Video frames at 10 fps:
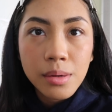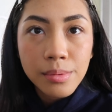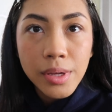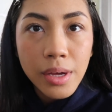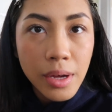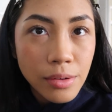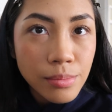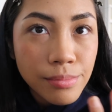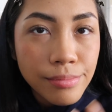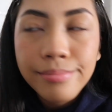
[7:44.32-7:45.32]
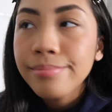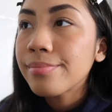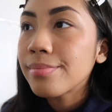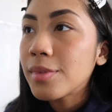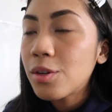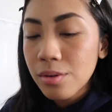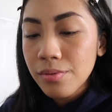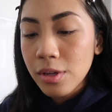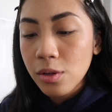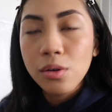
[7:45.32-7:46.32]
Okay, they don't
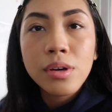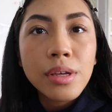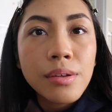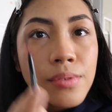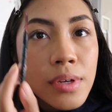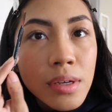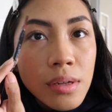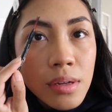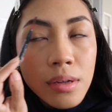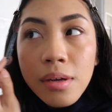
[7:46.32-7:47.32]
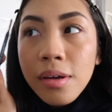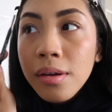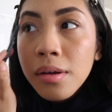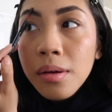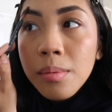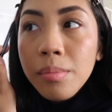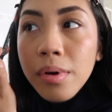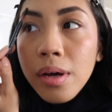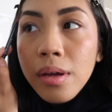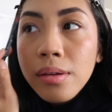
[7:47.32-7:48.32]
even look even,
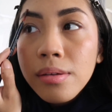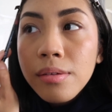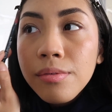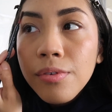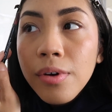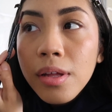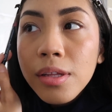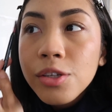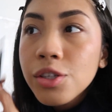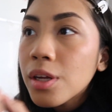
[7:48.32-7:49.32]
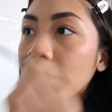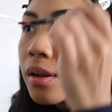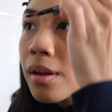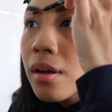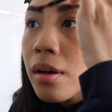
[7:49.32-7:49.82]
but fuck this shit.